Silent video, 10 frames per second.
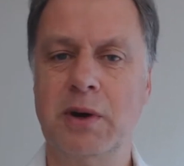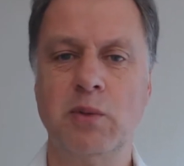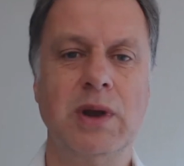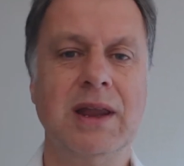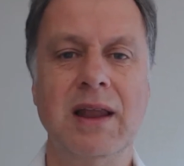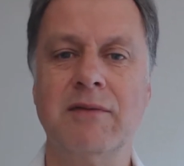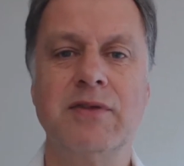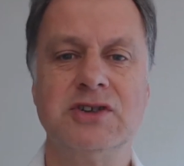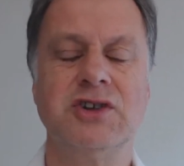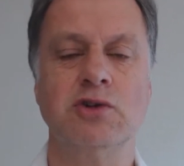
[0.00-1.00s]
but we
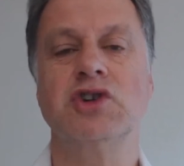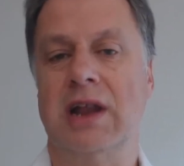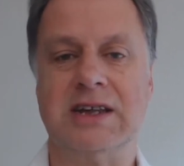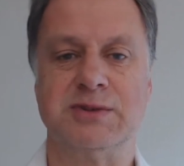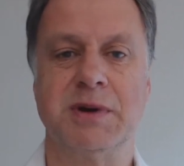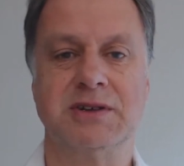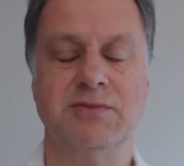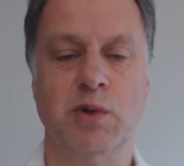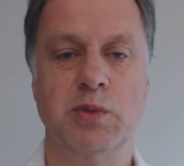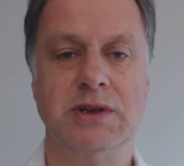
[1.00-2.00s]
love the social
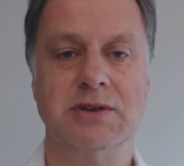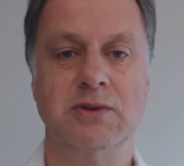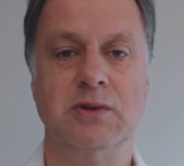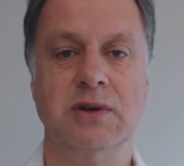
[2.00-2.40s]
aspect of what we do.